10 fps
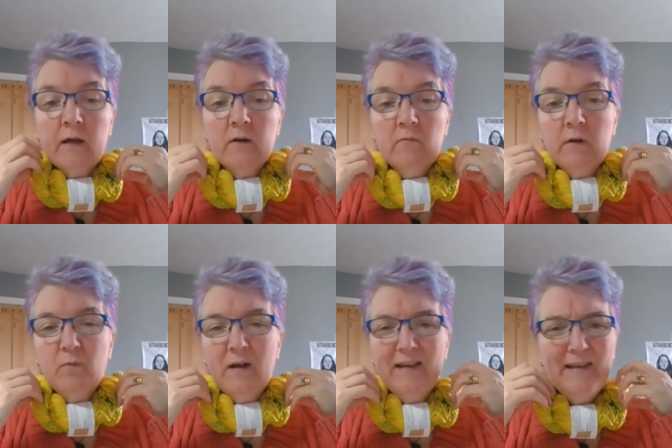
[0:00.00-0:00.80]
I don't really
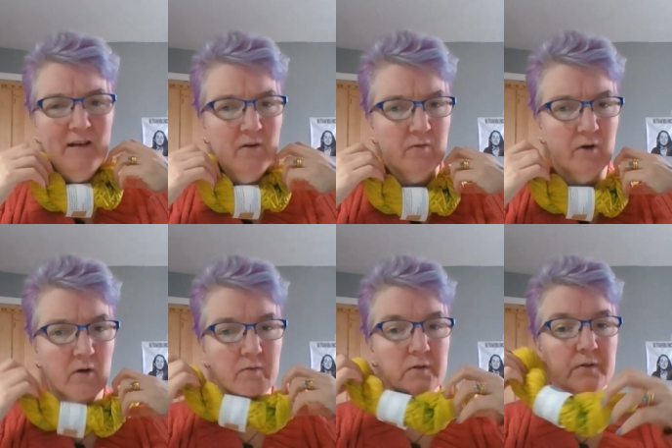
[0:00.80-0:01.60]
wear yellow very
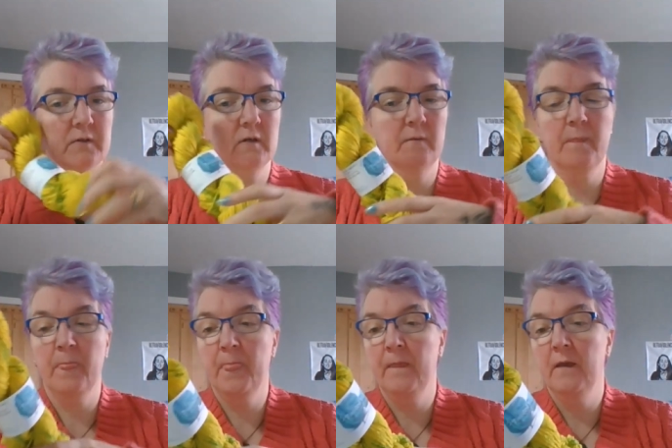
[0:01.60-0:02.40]
often, so
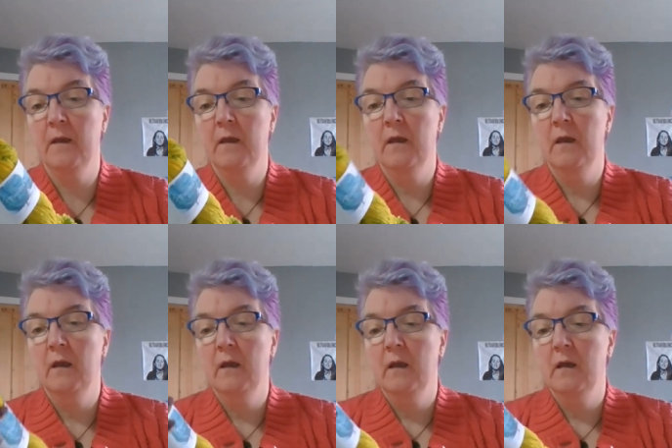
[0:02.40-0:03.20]

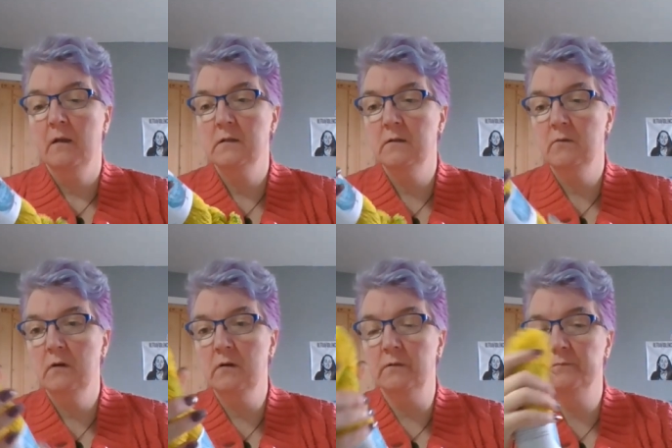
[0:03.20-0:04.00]
I don't
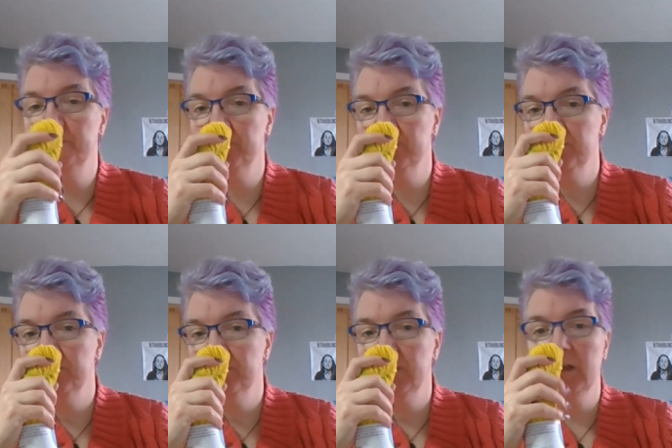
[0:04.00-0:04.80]
know.
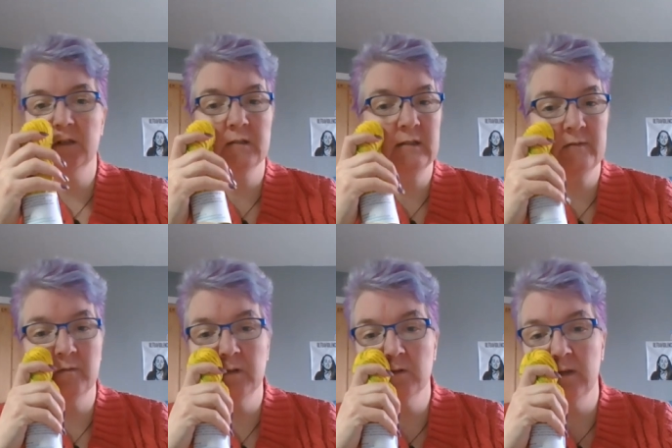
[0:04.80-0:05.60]
I shall just have
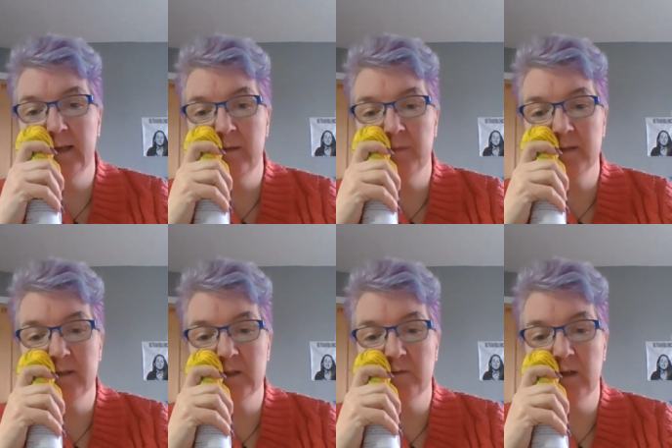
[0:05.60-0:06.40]
to enjoy that in my
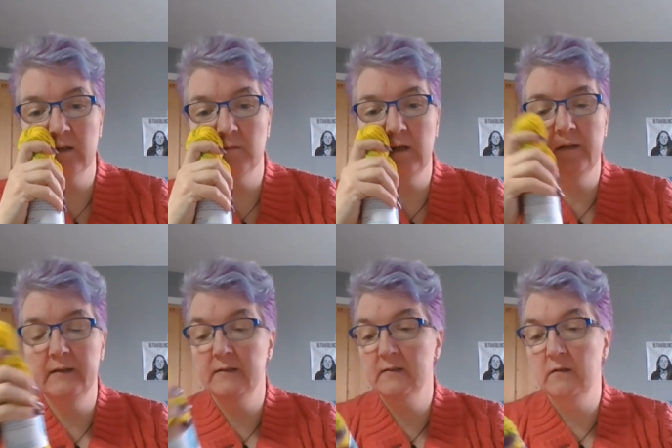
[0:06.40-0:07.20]
stash for a little while and
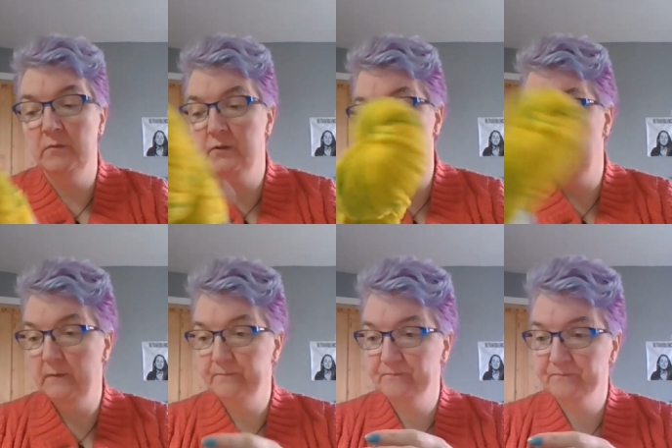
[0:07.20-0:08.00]
then decide what to do with
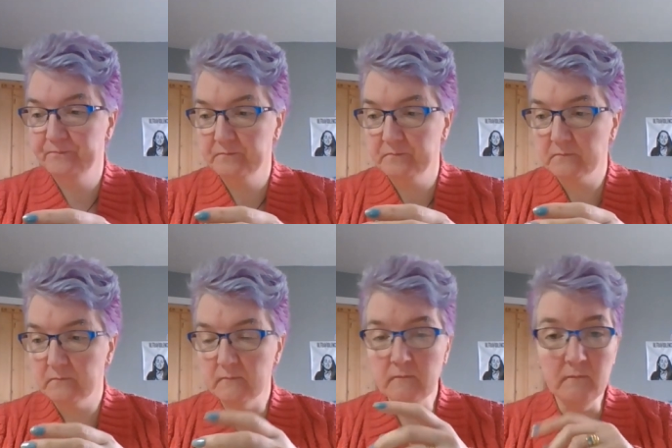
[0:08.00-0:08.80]
it.
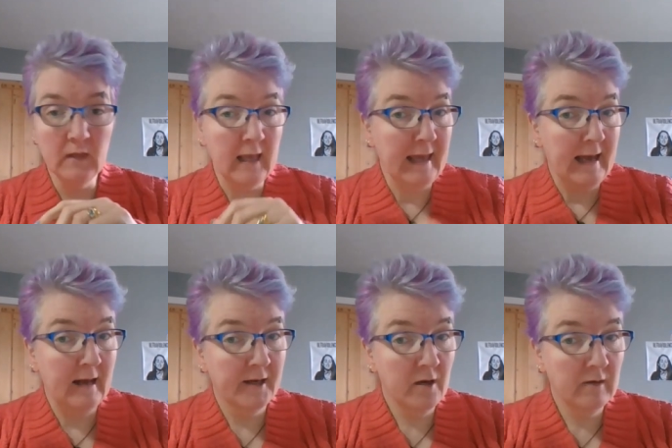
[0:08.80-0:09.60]

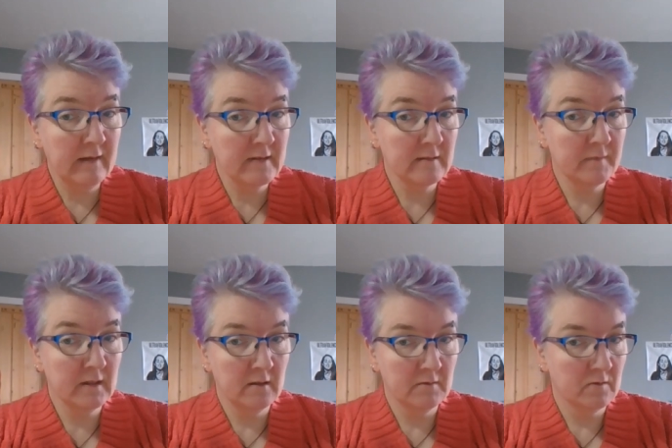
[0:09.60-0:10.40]
And the only other
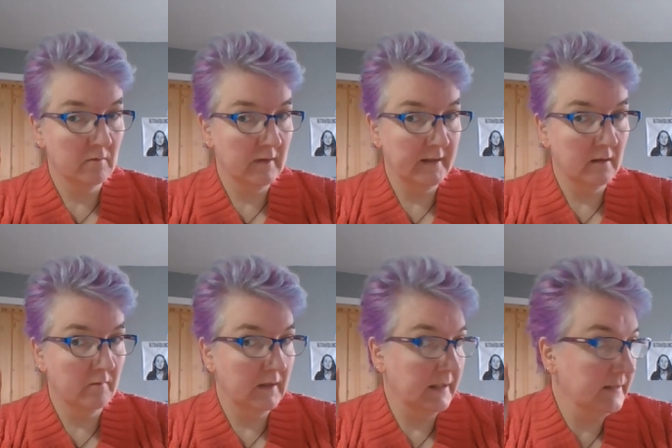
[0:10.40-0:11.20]
something new is not really yarn
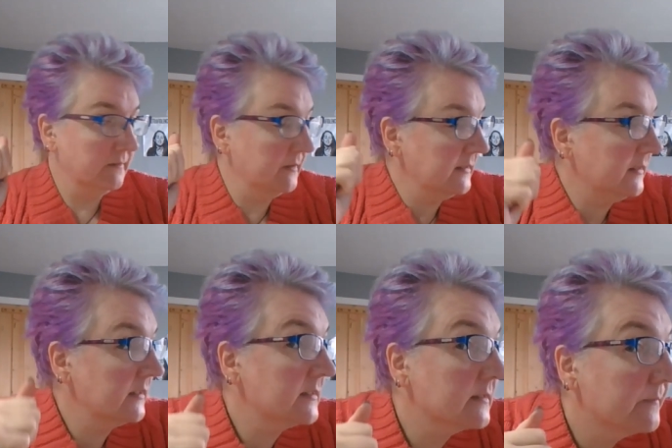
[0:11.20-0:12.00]
related, but it's
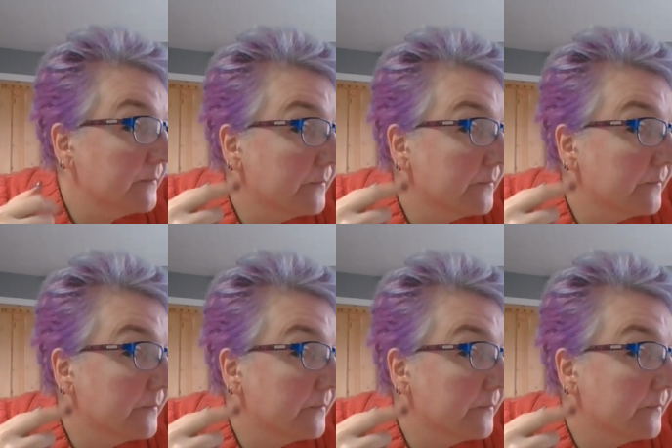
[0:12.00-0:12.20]
this.